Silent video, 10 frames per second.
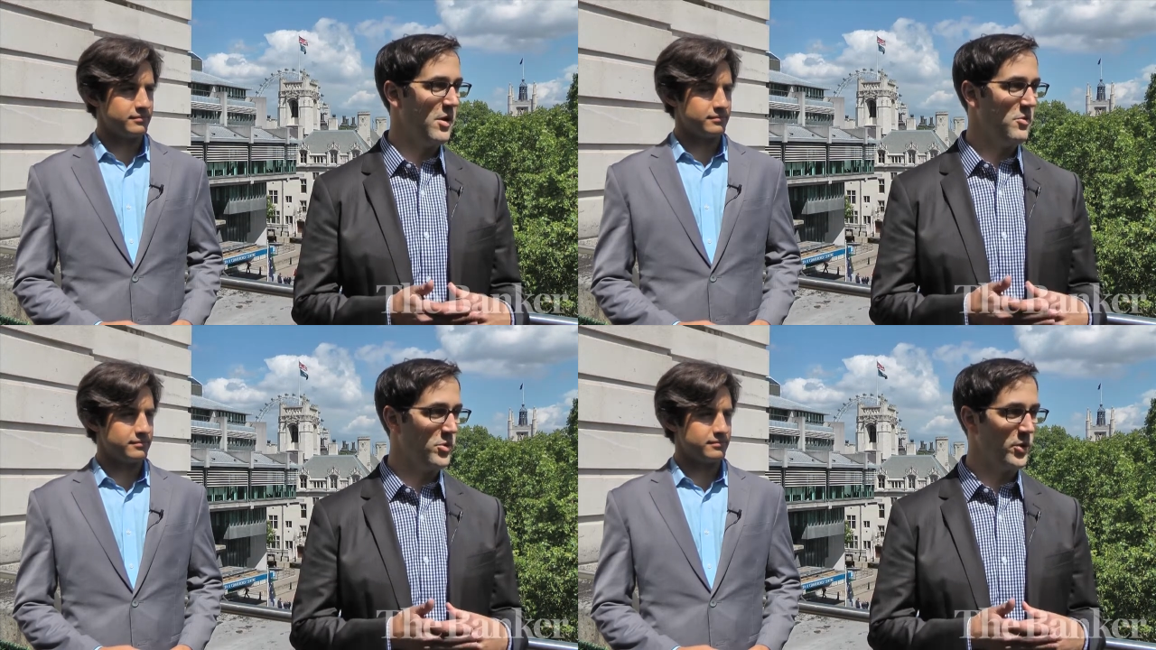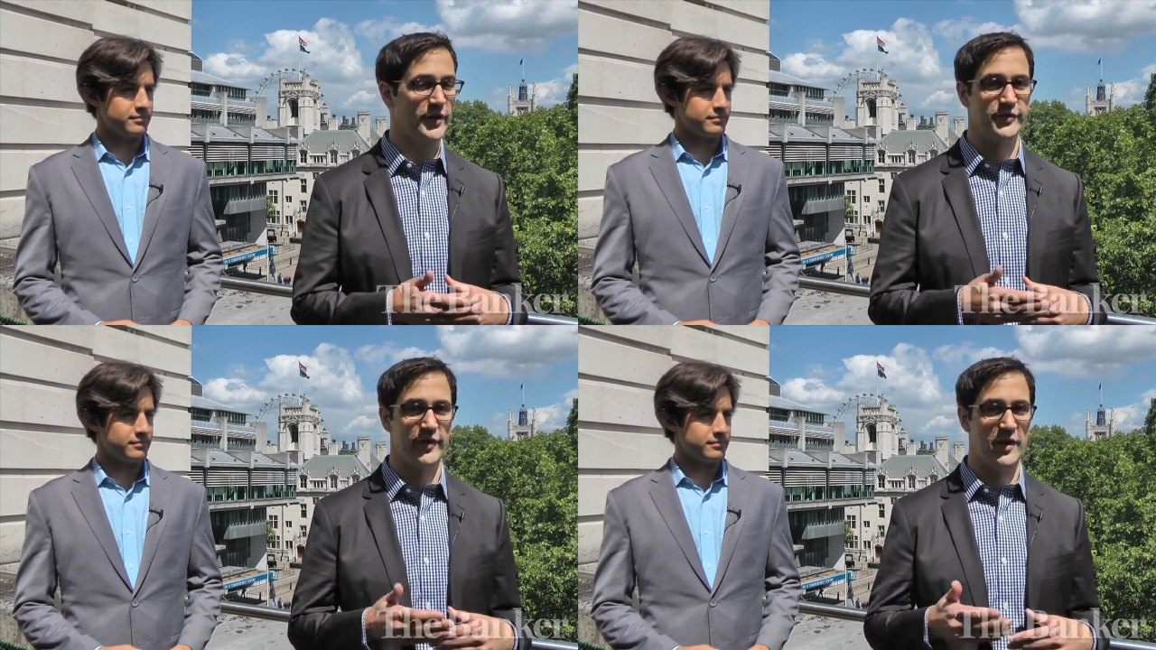Speaker 1: we'll
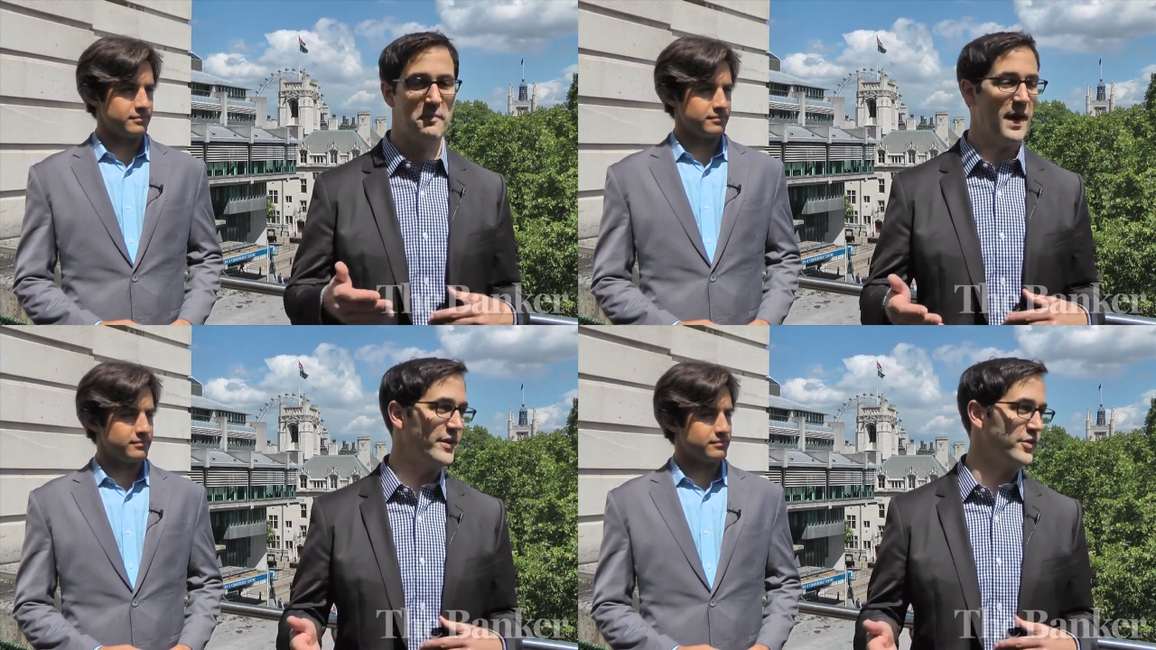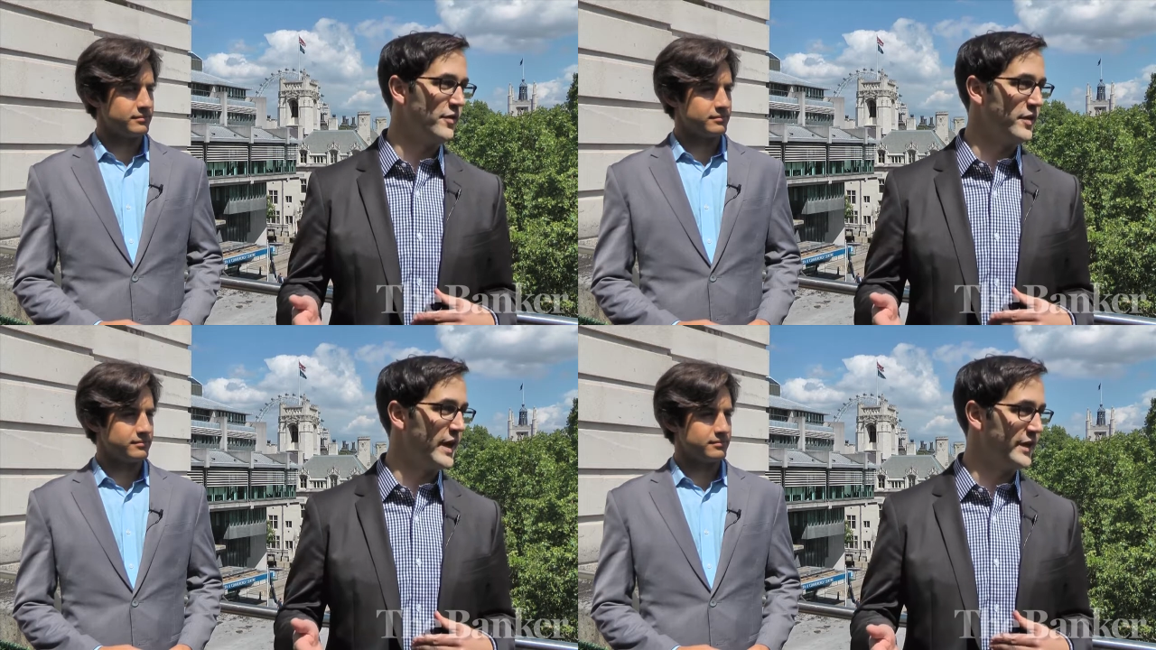really see the impact
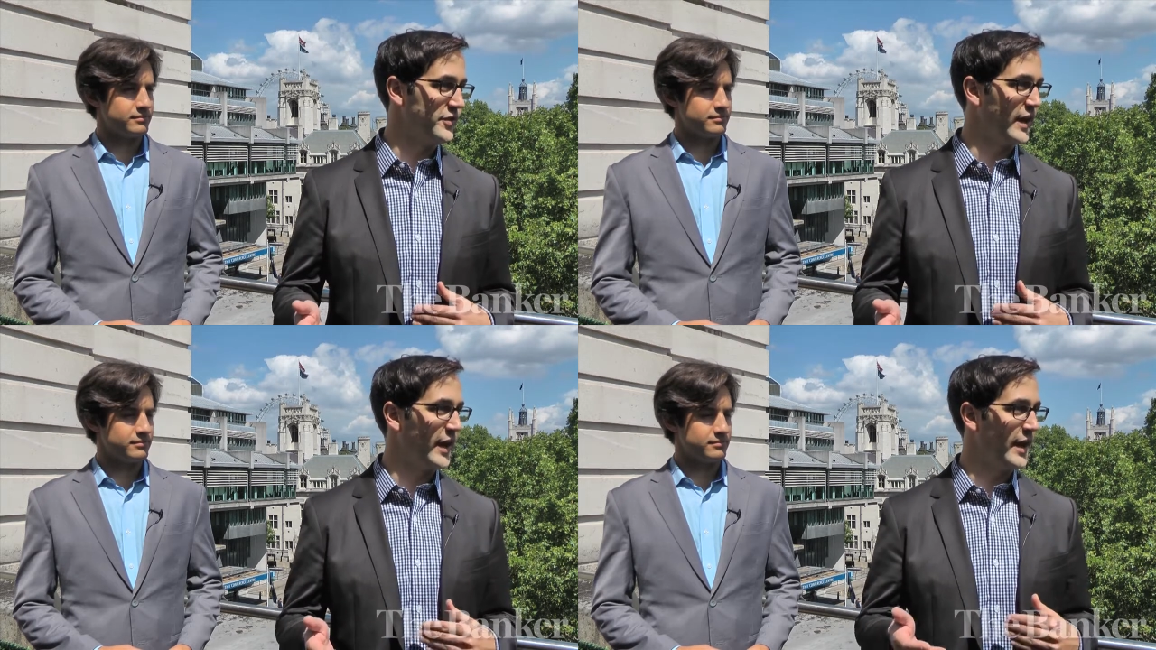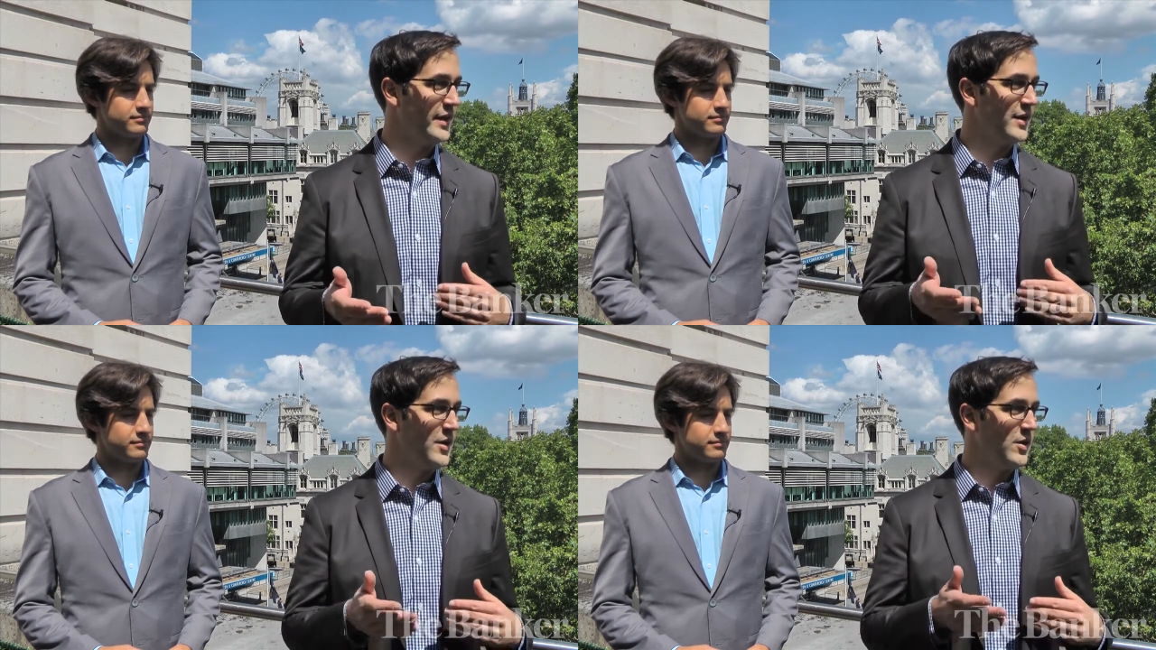over the next decade.